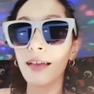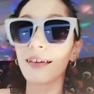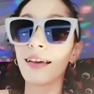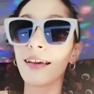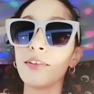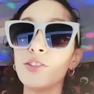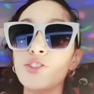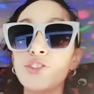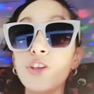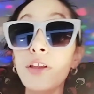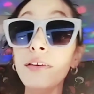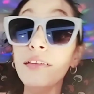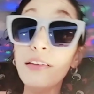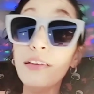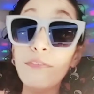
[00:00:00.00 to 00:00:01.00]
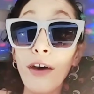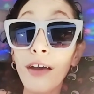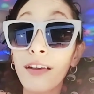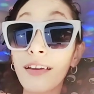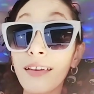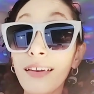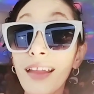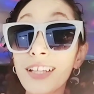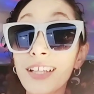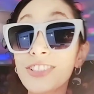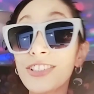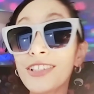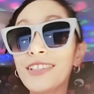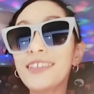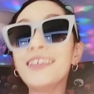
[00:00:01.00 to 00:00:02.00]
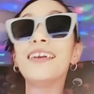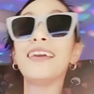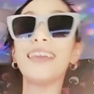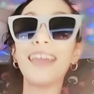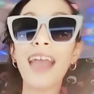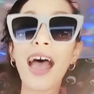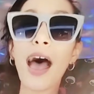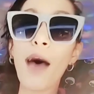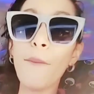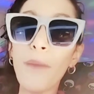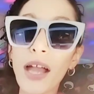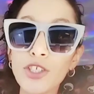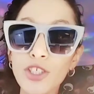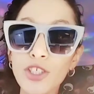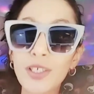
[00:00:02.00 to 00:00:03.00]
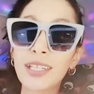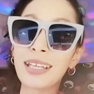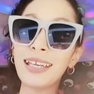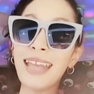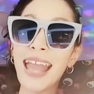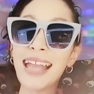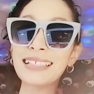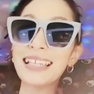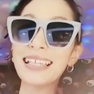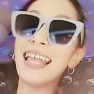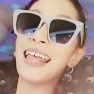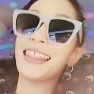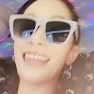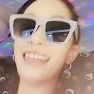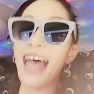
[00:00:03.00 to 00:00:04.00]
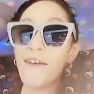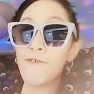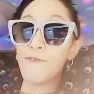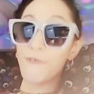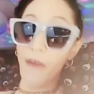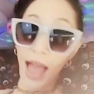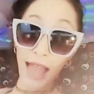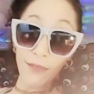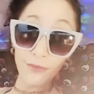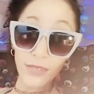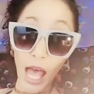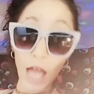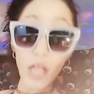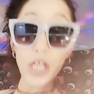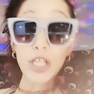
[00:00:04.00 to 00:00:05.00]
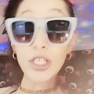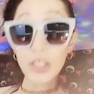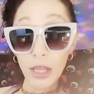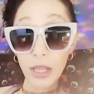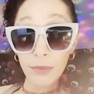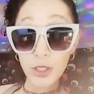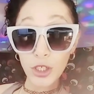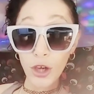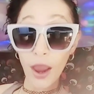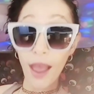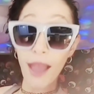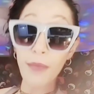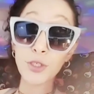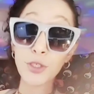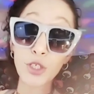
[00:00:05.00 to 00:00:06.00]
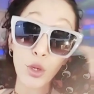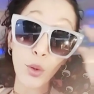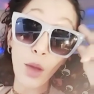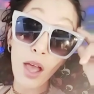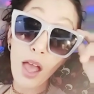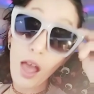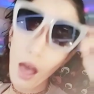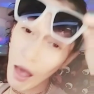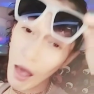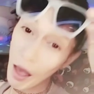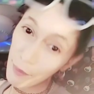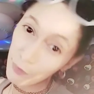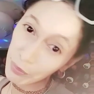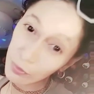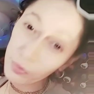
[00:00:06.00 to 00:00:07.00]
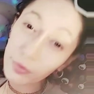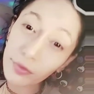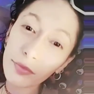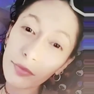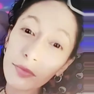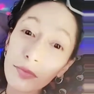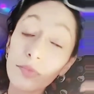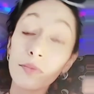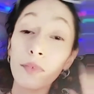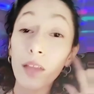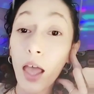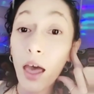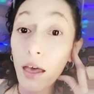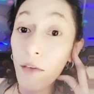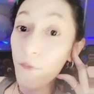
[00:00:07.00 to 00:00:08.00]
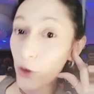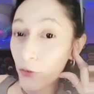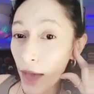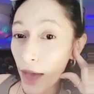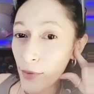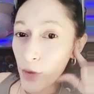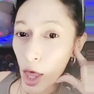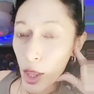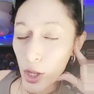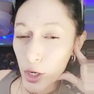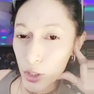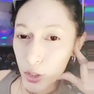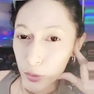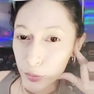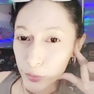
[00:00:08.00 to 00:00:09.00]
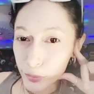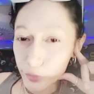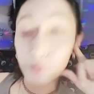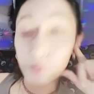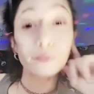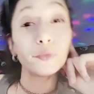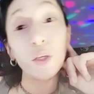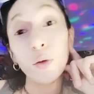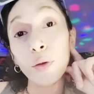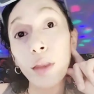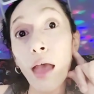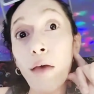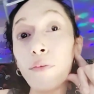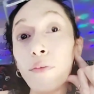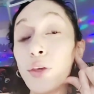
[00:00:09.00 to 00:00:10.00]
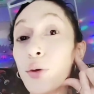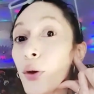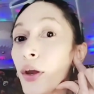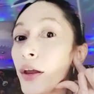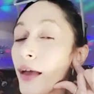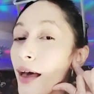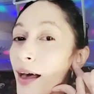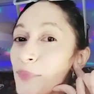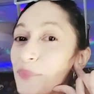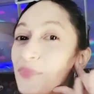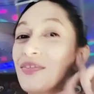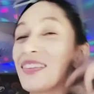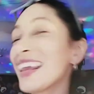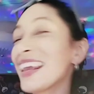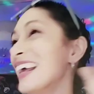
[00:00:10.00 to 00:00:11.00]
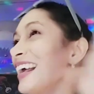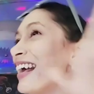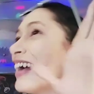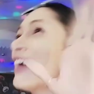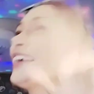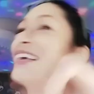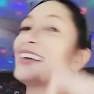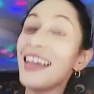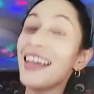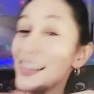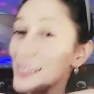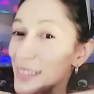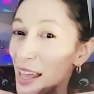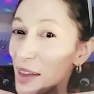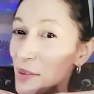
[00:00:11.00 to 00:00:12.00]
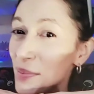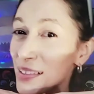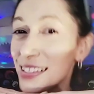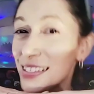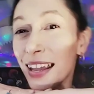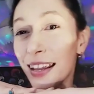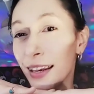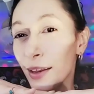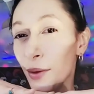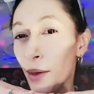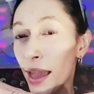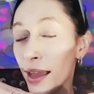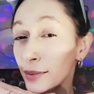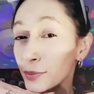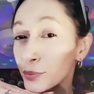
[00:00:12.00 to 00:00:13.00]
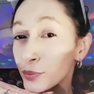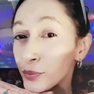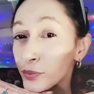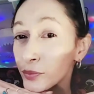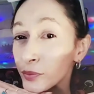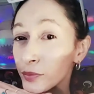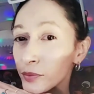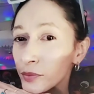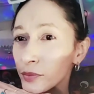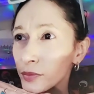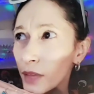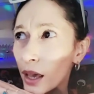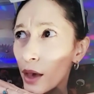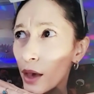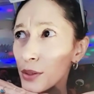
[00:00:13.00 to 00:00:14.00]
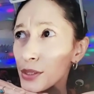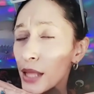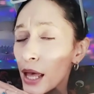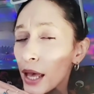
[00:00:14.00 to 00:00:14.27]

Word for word: Geneva Connection? Yeah, I bet you connect that $5 subscribe to, uh, uh, for $5, you can have your, um, uh, entitlement taken away. How's that?